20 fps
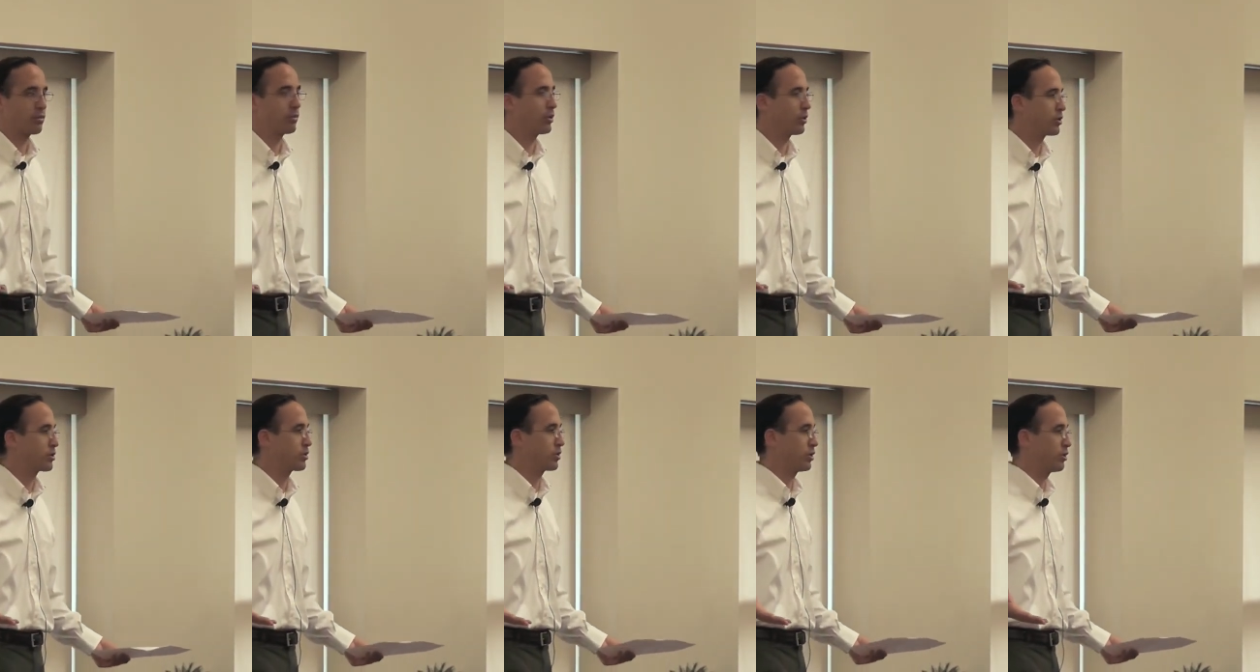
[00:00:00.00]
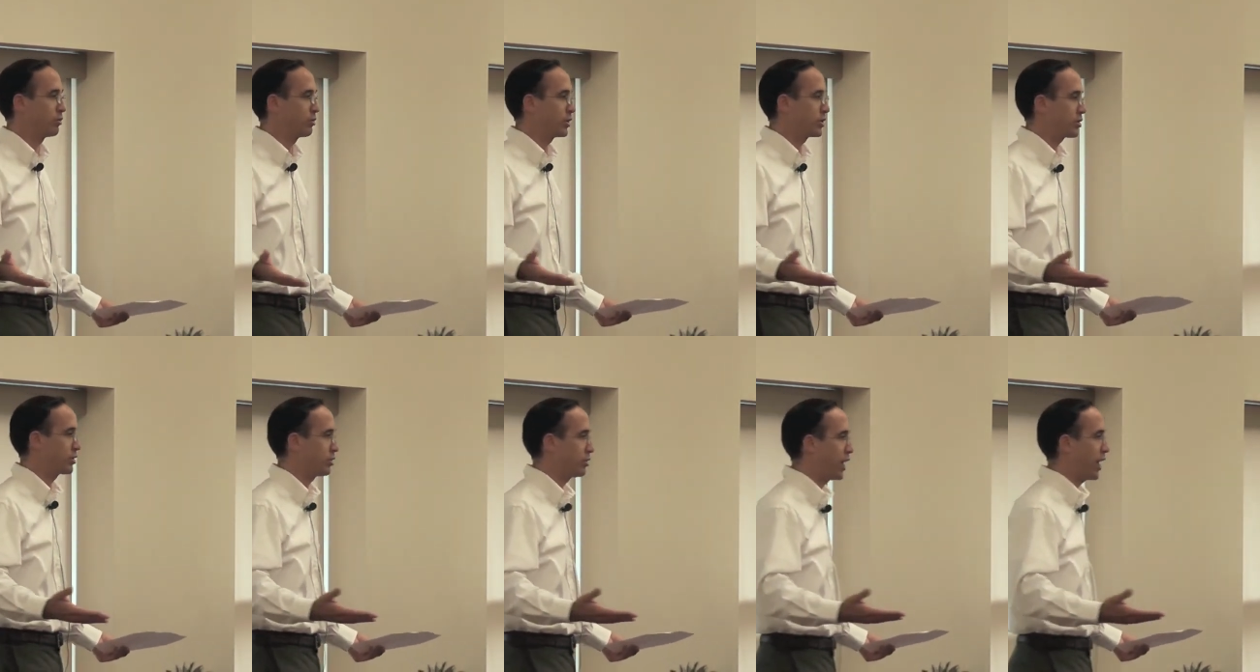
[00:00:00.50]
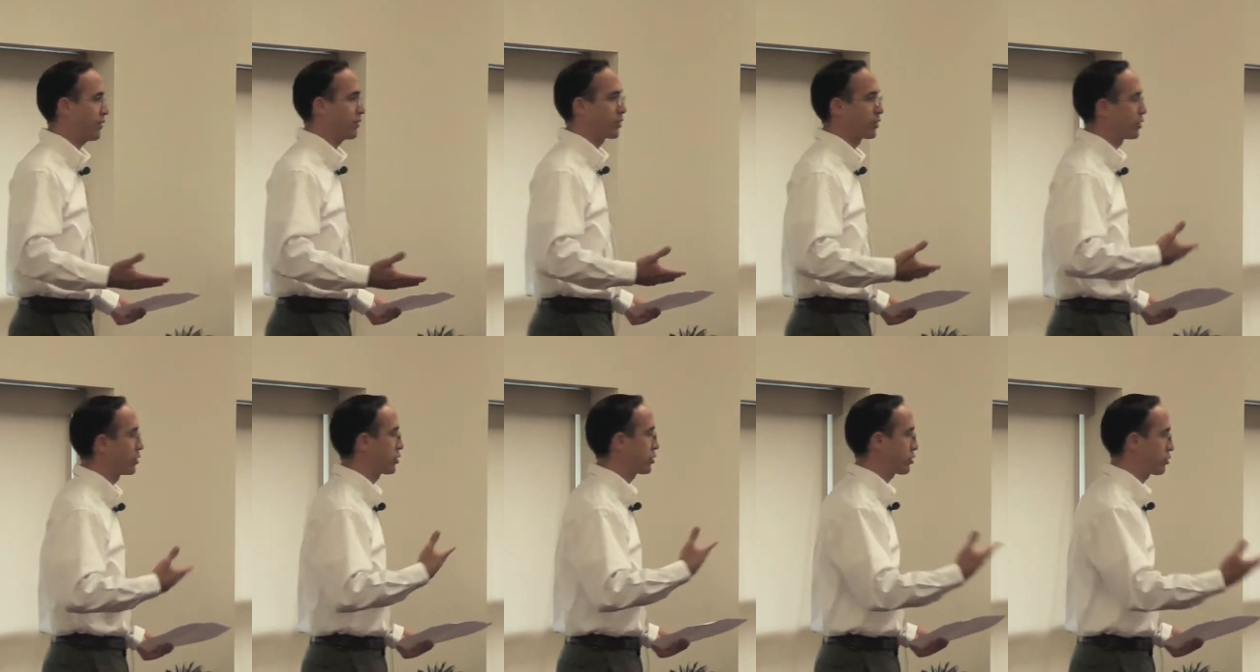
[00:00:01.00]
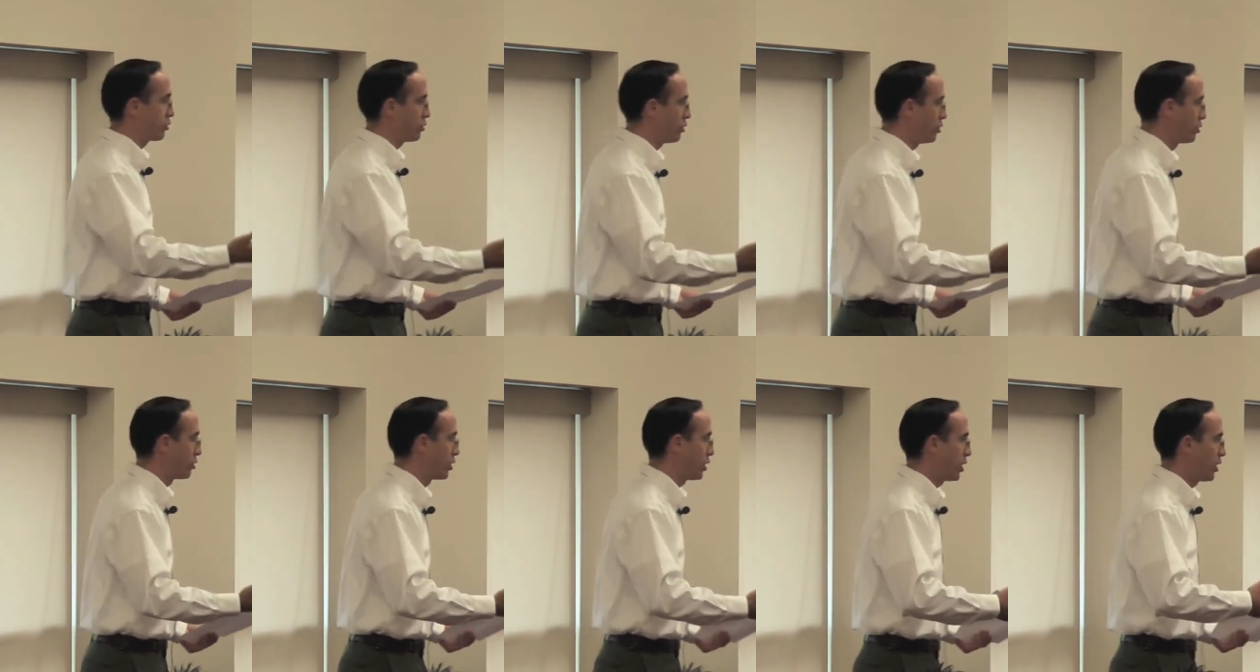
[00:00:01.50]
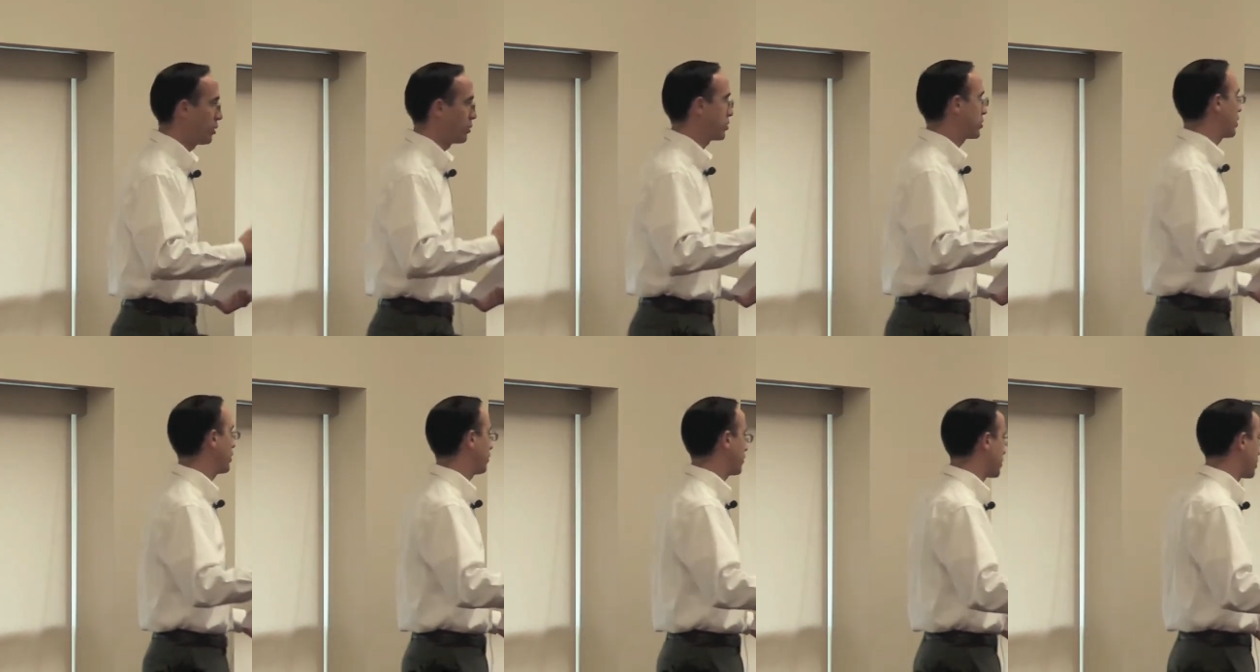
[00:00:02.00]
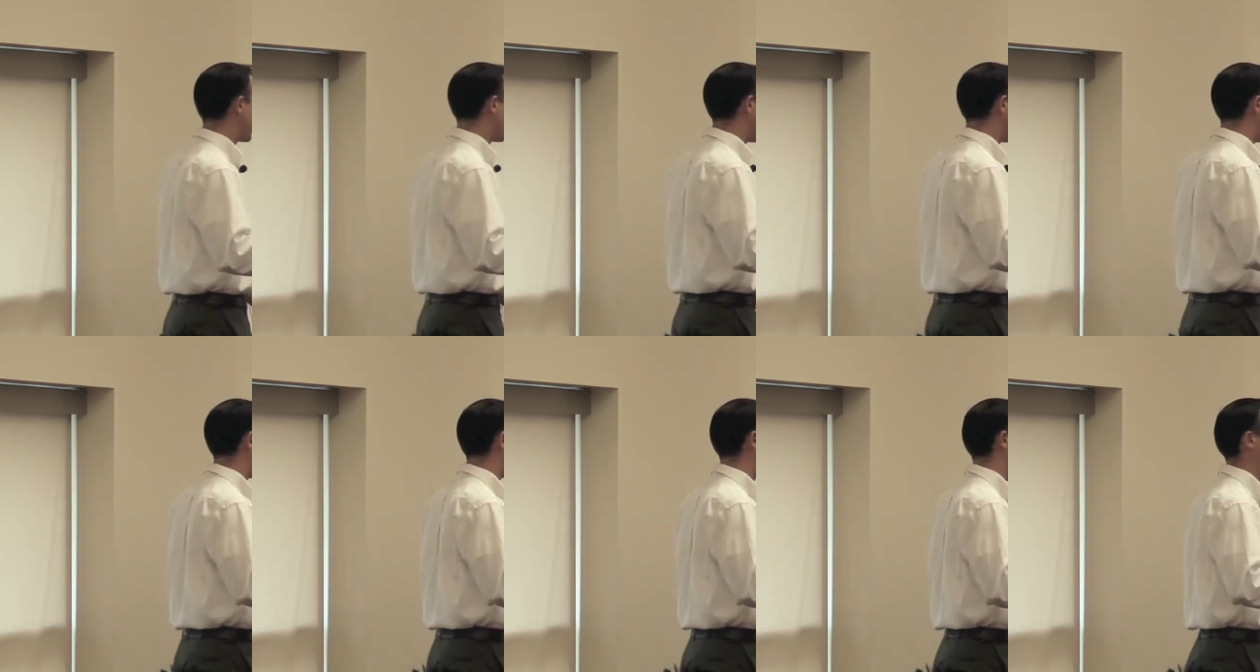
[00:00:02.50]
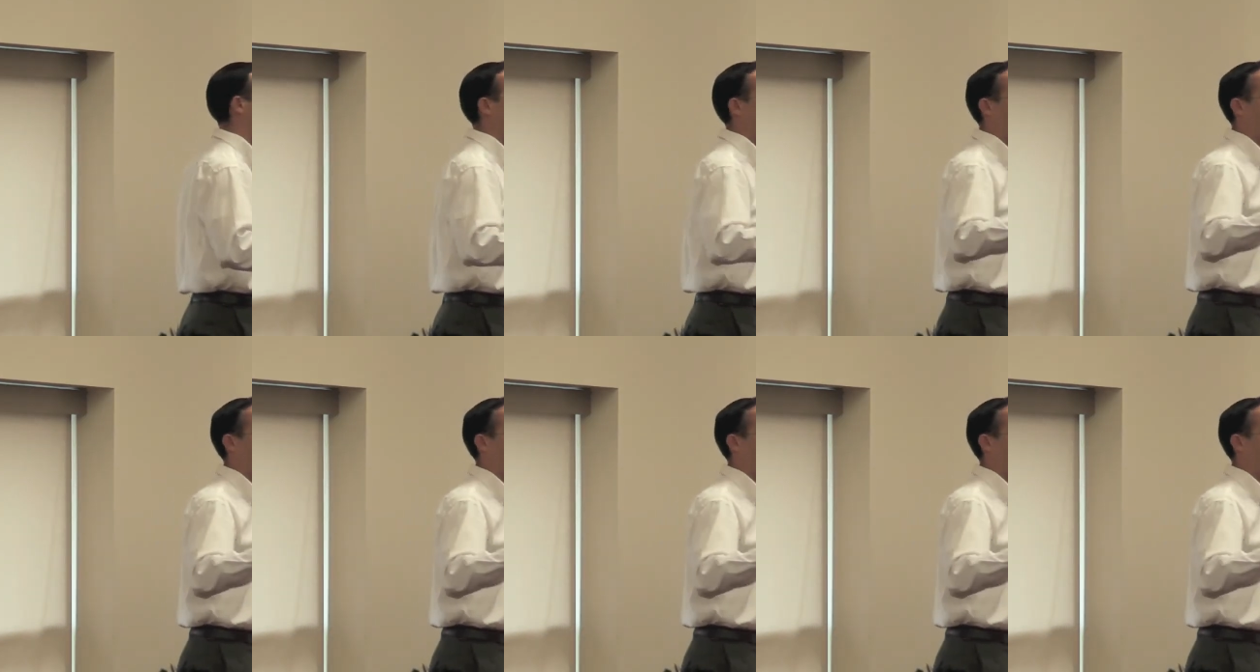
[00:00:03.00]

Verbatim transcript: I mean, we still have to go to school, still have to study,